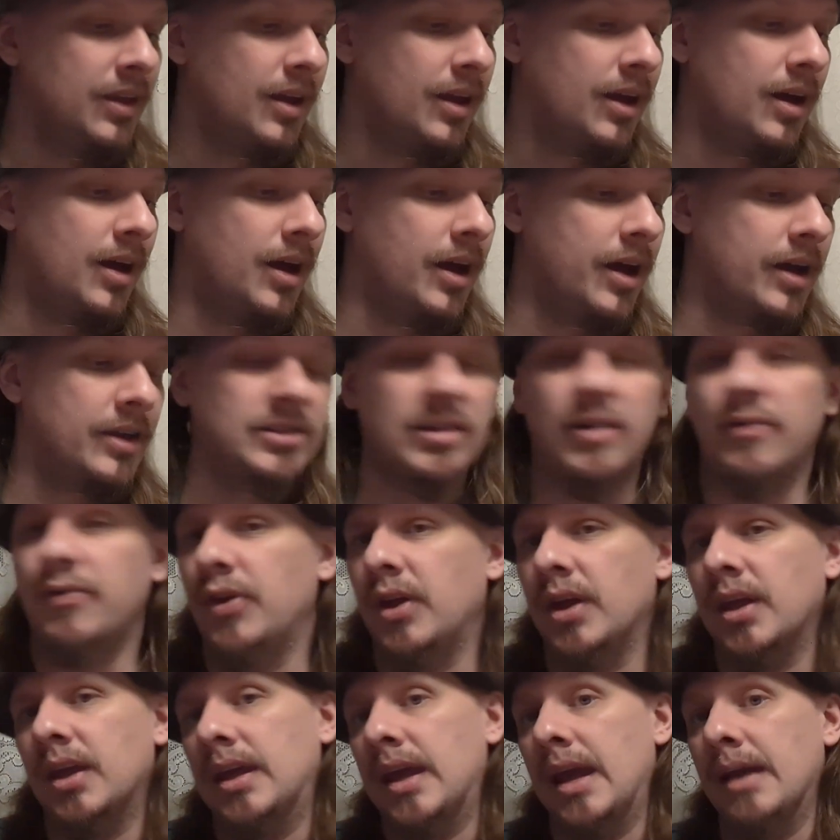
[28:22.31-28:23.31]
Because I feel
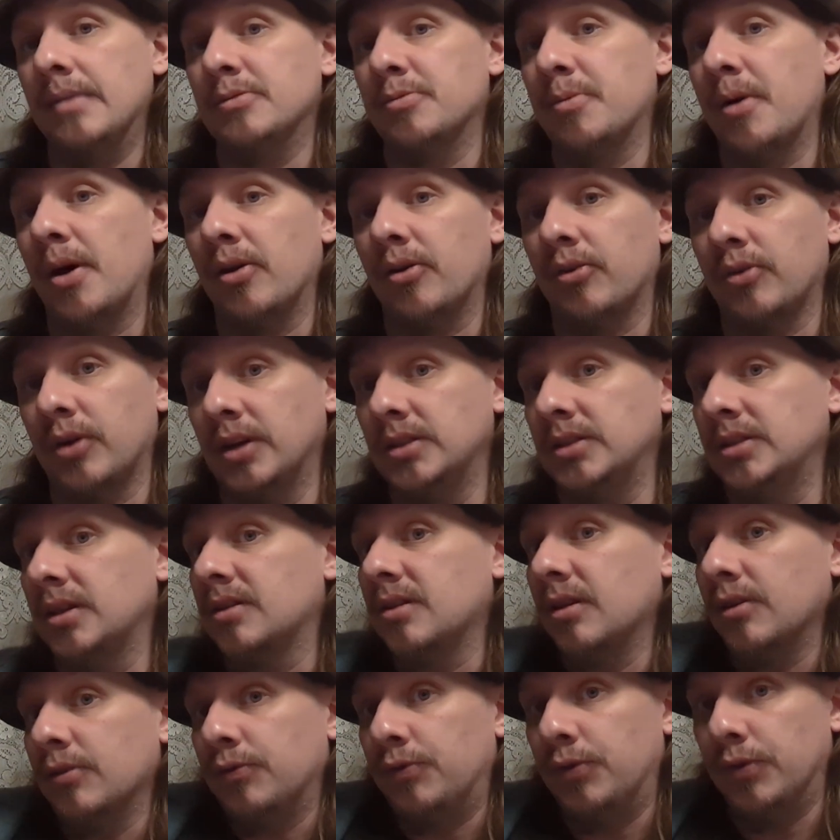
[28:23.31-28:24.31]
like games about crazy
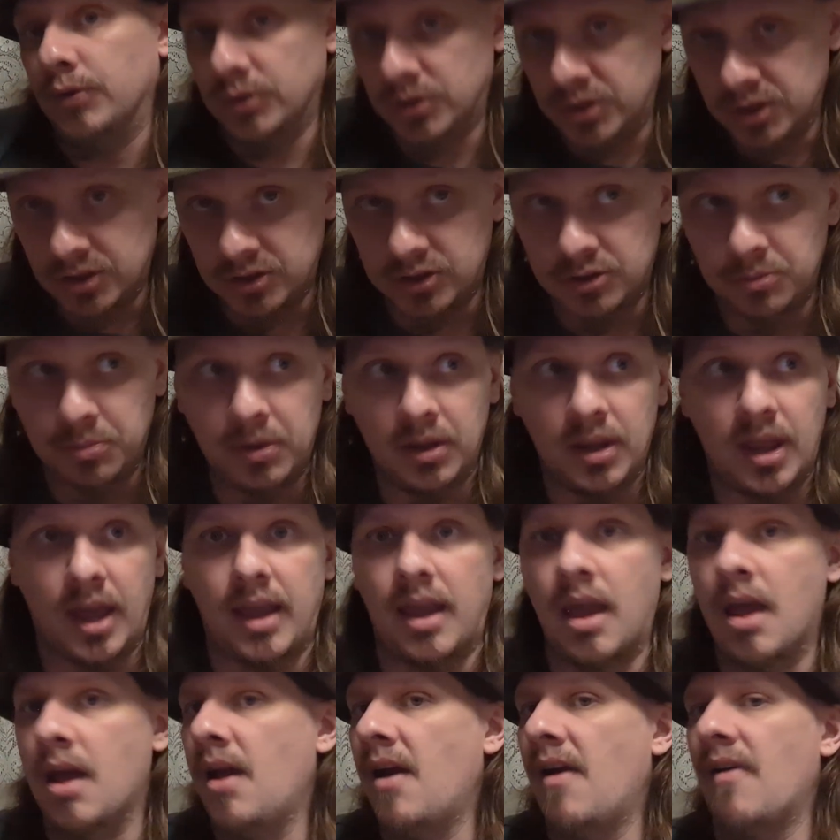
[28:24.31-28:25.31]
kung fu shit should be
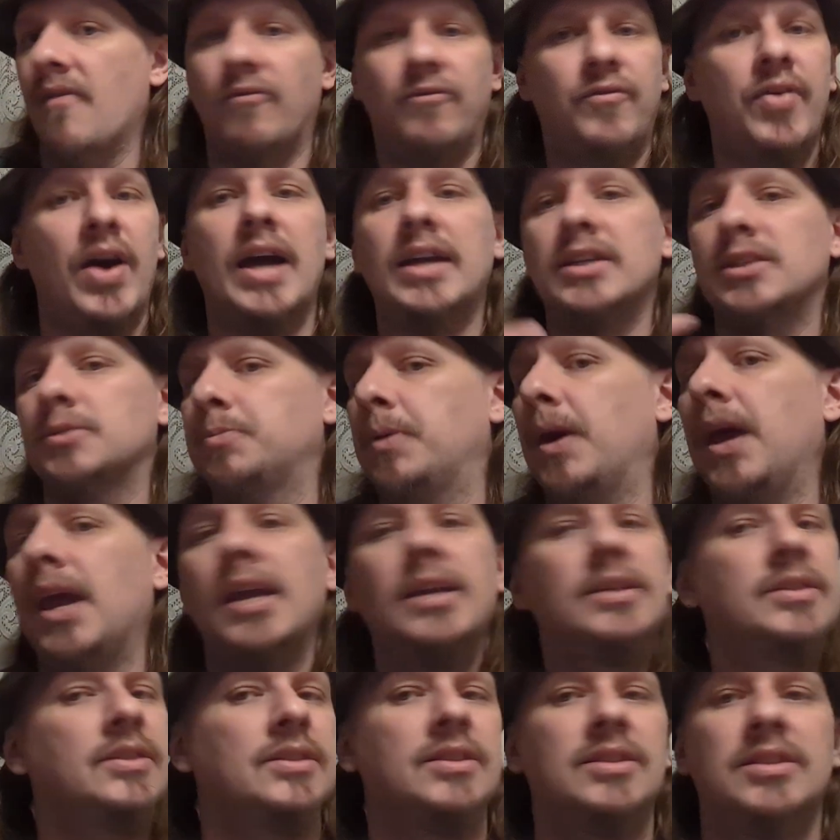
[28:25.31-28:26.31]
like fast
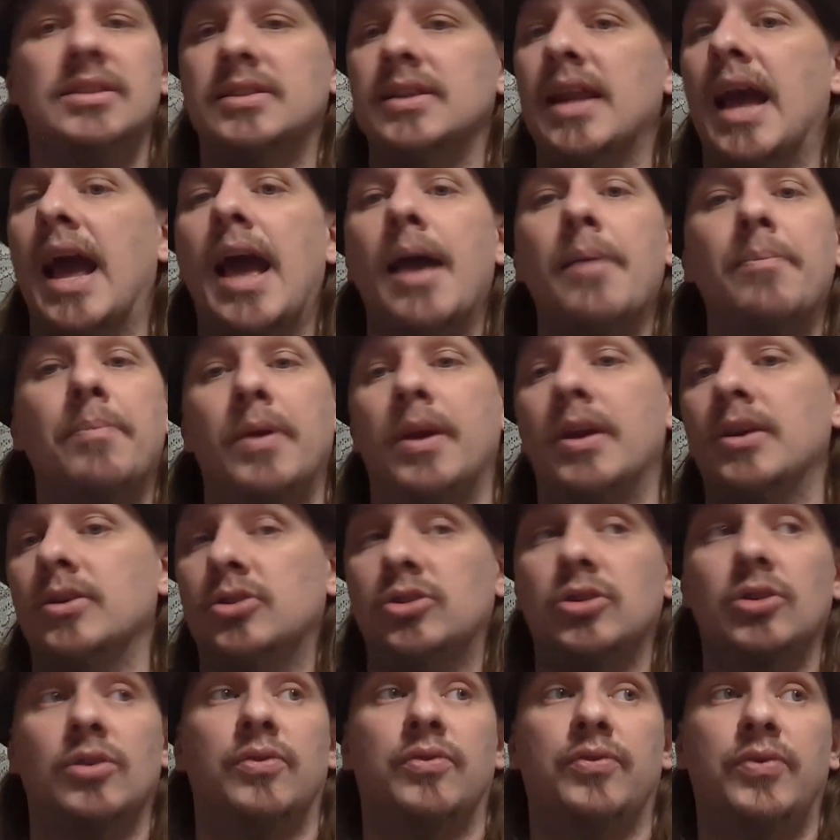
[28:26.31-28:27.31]
paced and snappy. It
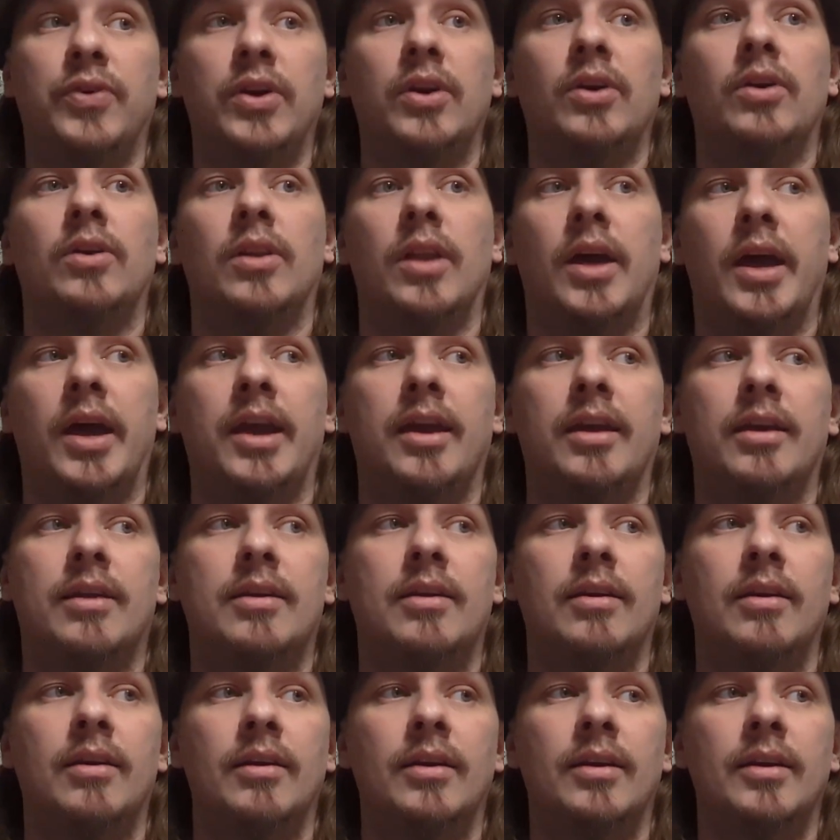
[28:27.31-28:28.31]
should feel
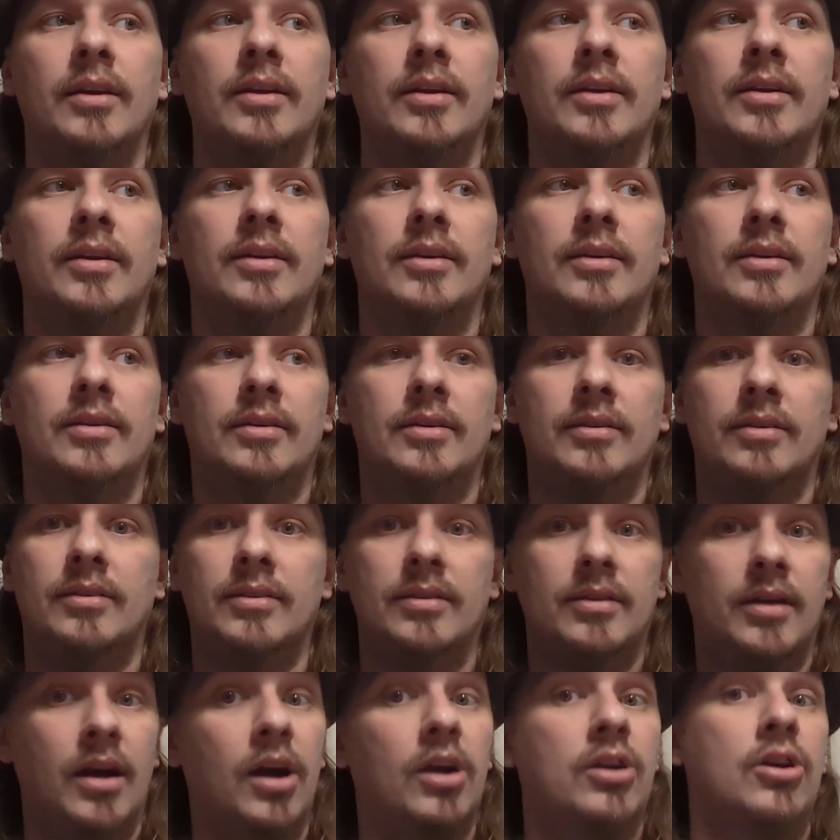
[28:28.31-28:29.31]
like
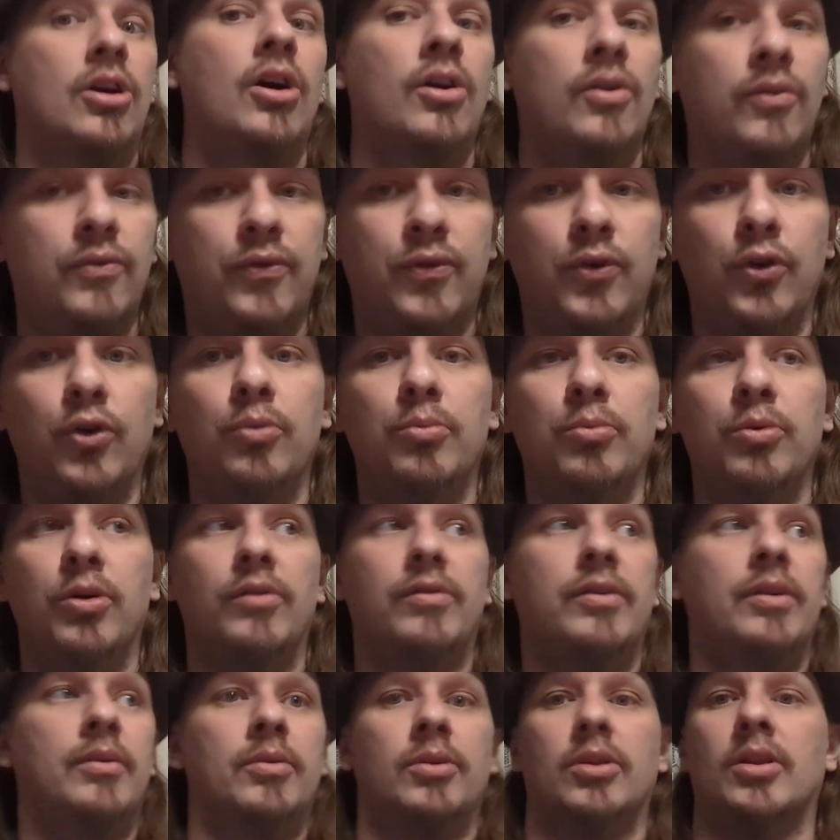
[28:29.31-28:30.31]
a kung fu
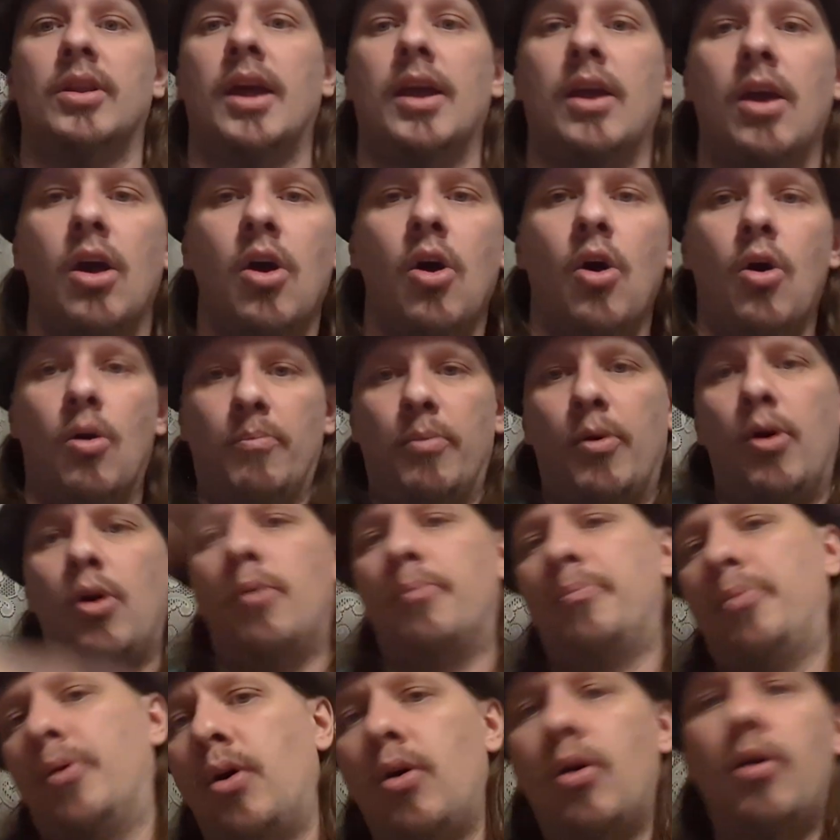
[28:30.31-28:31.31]
movie where like
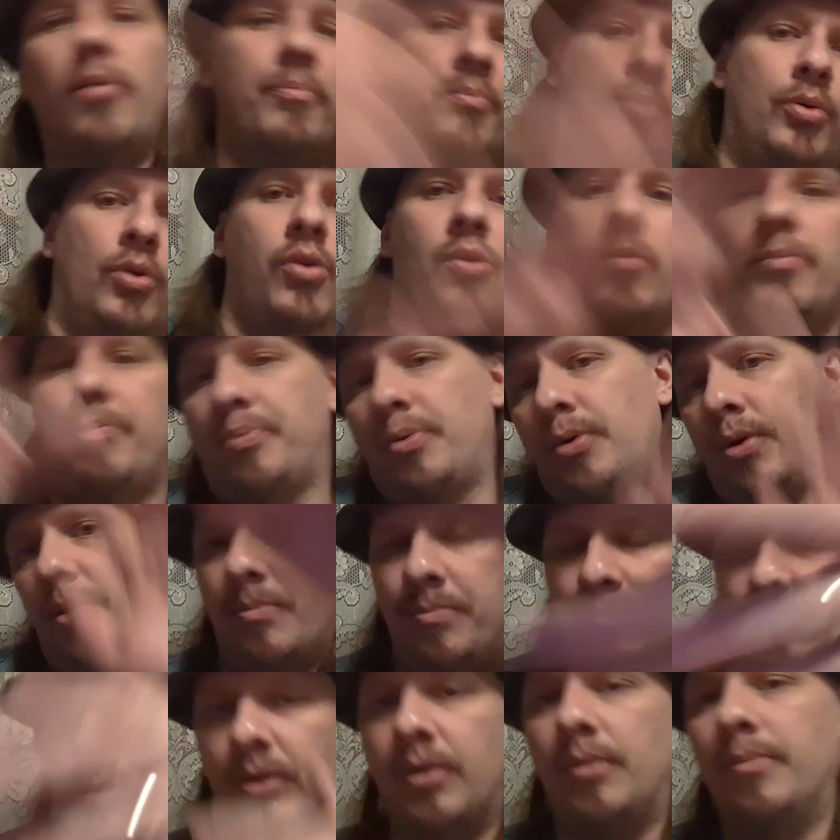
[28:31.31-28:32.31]
boom, boom, boom, boom,
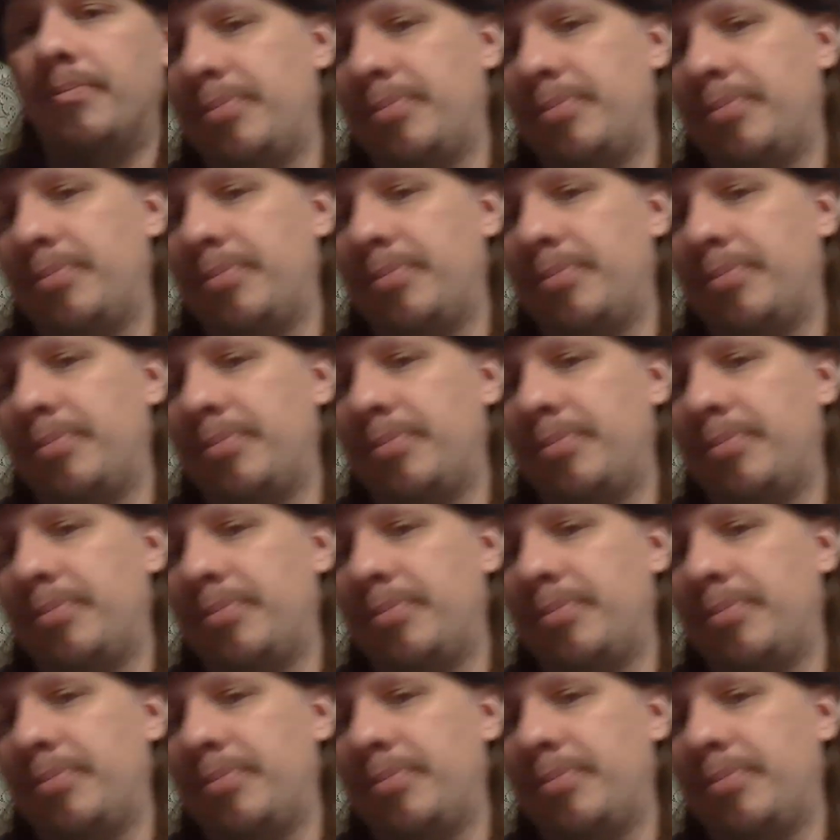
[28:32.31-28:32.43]
boom,